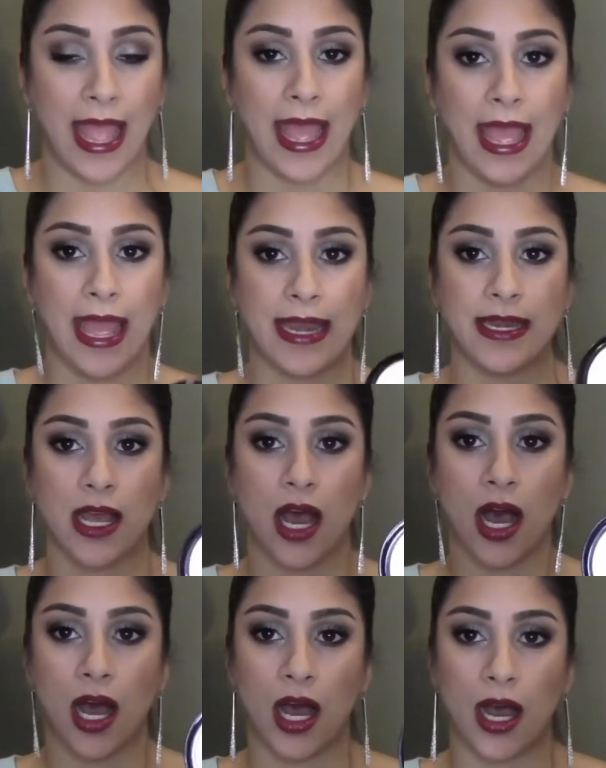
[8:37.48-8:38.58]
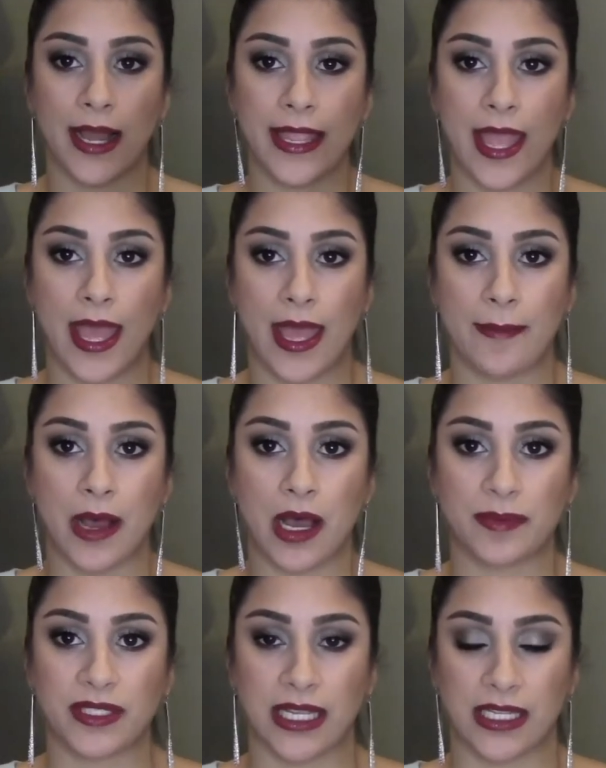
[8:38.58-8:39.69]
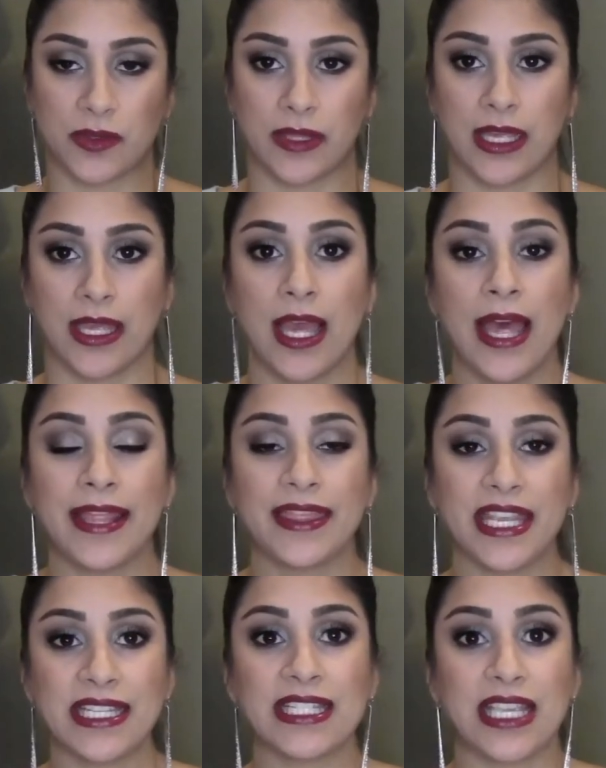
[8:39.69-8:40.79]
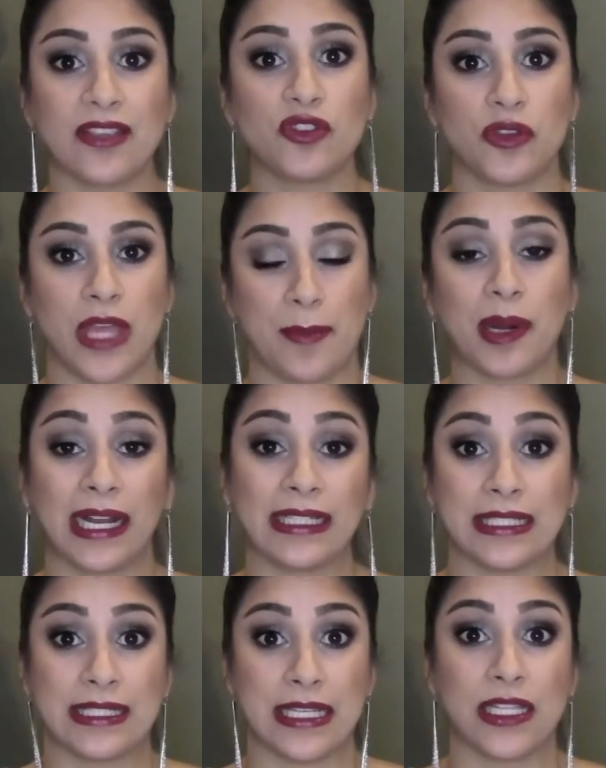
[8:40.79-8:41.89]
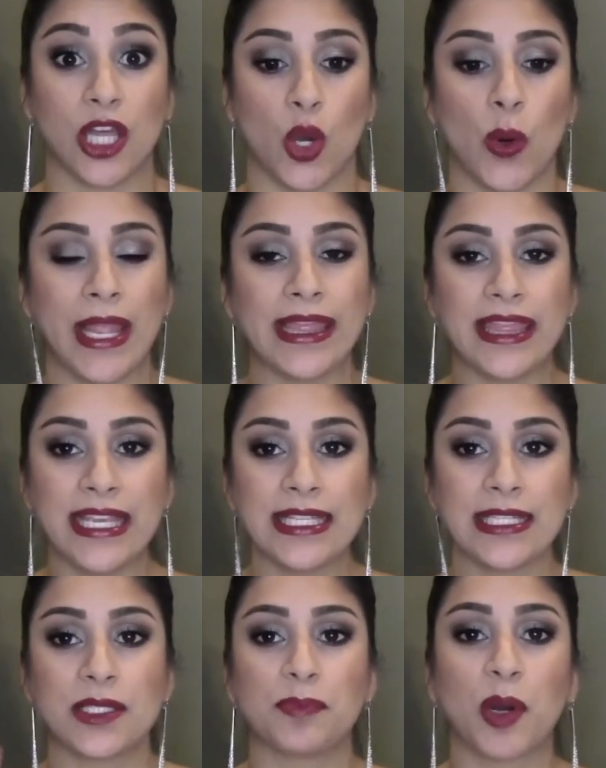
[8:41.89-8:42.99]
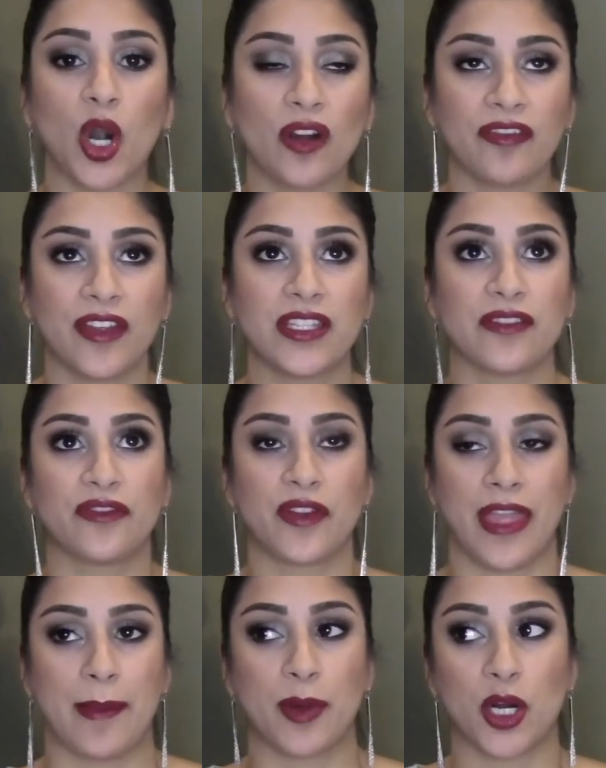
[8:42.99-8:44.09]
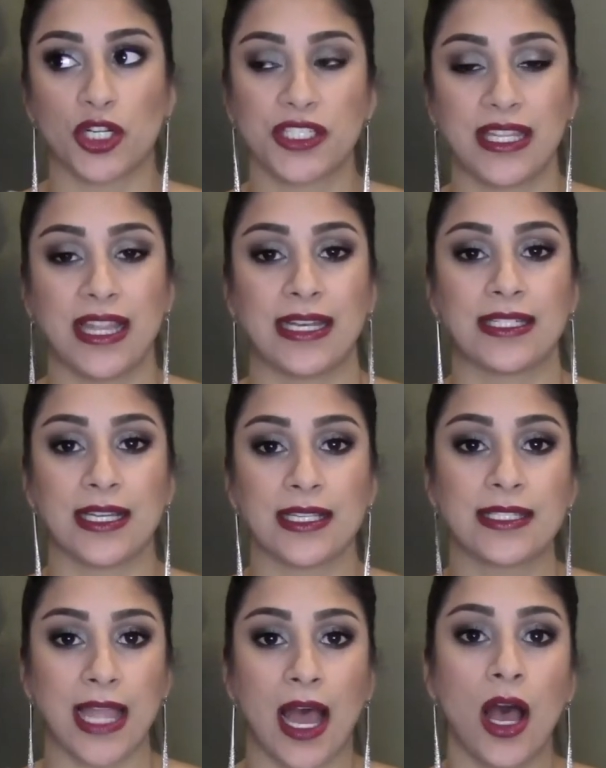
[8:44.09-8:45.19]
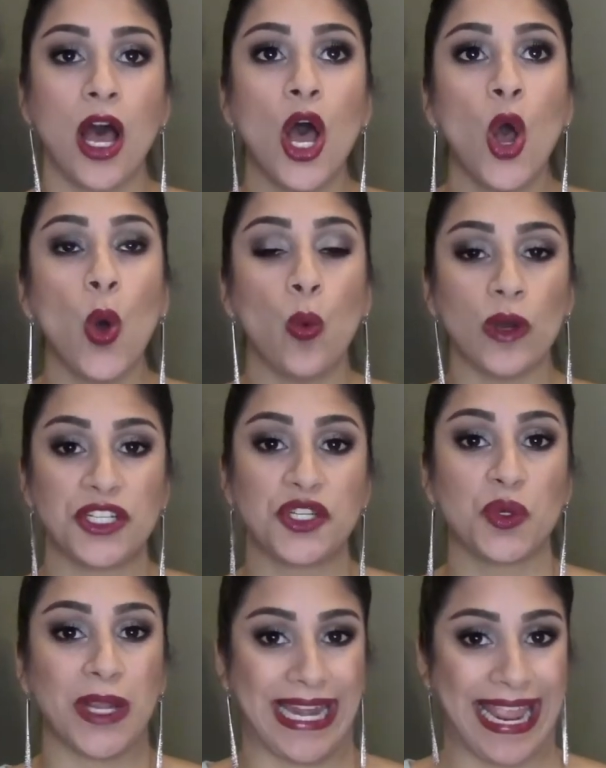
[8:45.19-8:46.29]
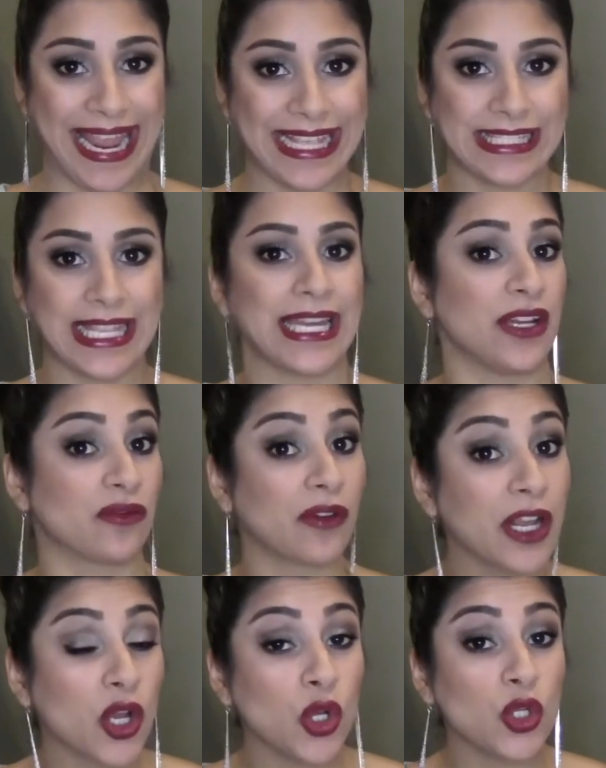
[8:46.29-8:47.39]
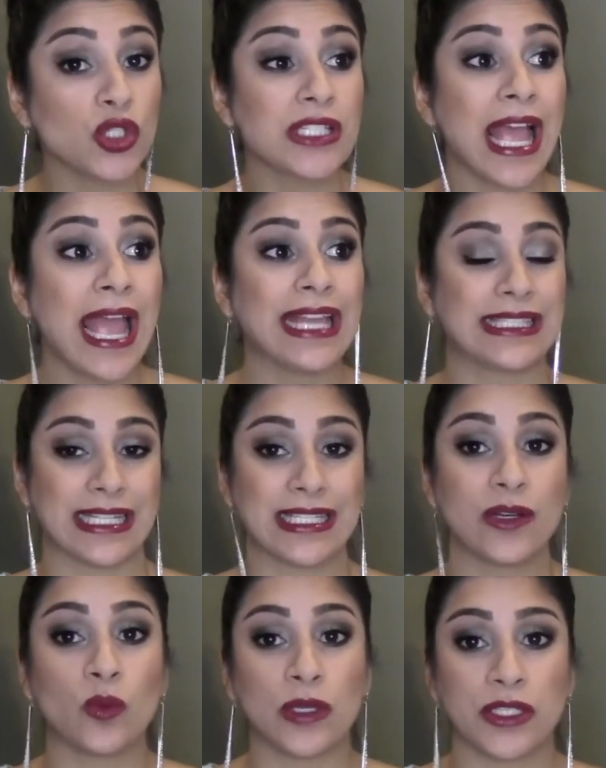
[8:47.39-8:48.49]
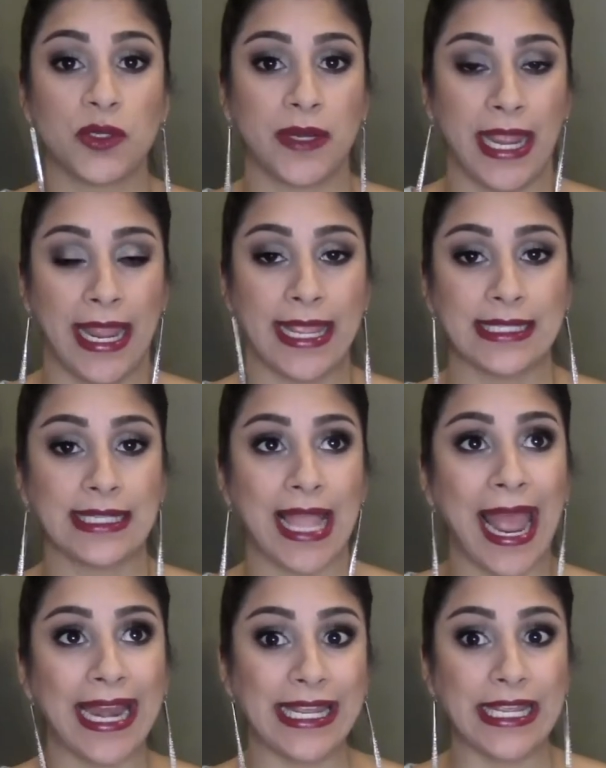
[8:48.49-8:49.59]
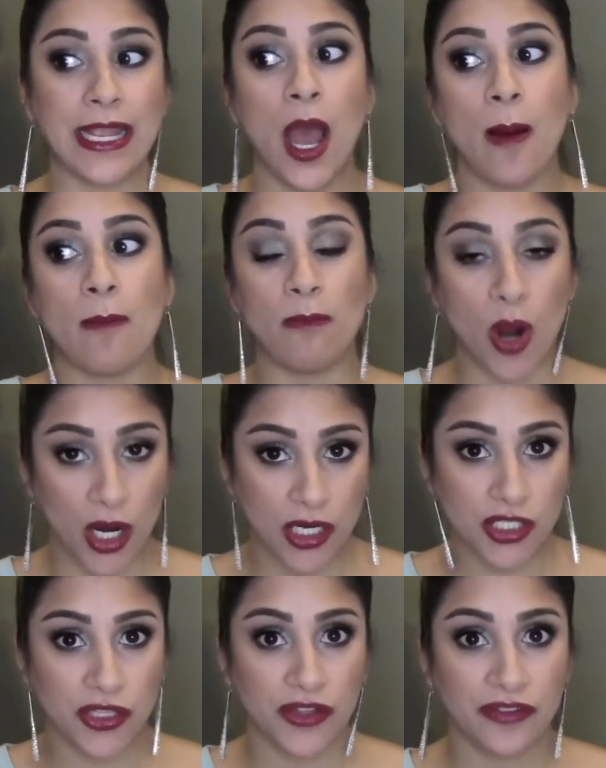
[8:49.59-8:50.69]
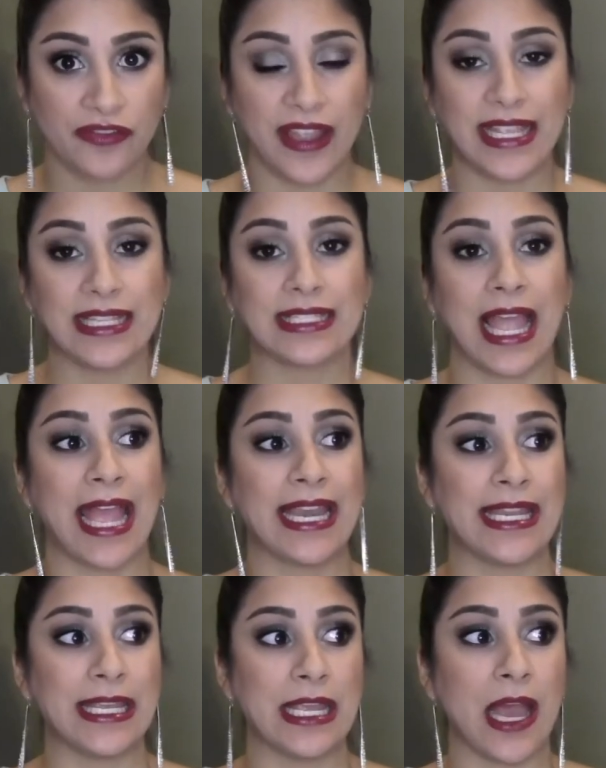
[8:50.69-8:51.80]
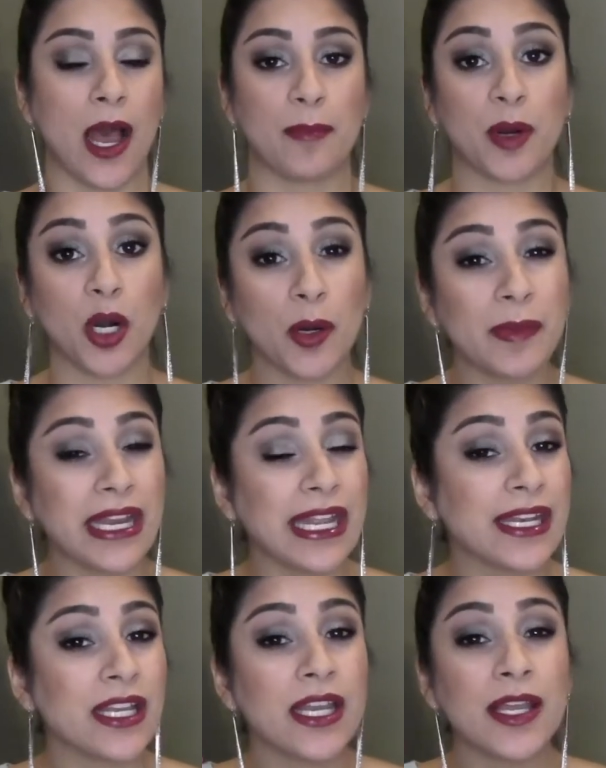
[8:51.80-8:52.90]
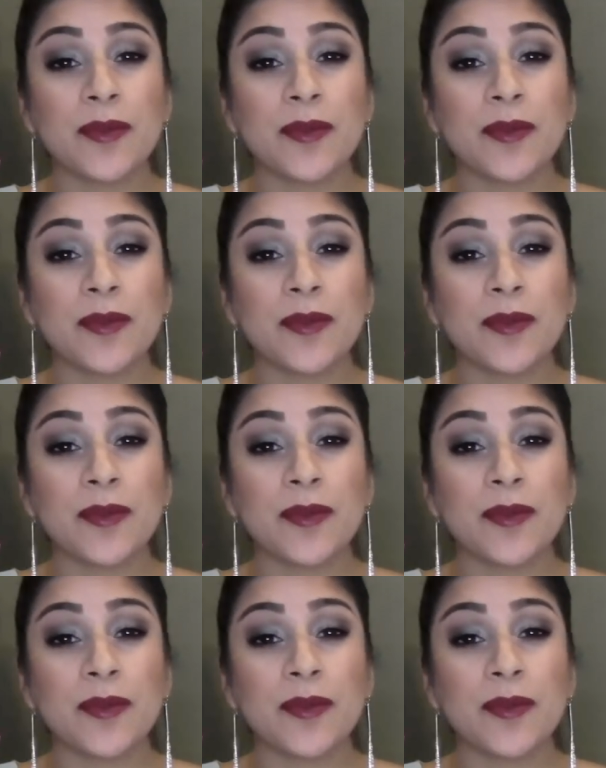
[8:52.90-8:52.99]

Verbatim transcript: And I am obsessed with it. This gives you that pregnancy glow. This is perfect for that person that does not want to enhance any wrinkles, doesn't want to enhance any marks on their face, any uh, permanent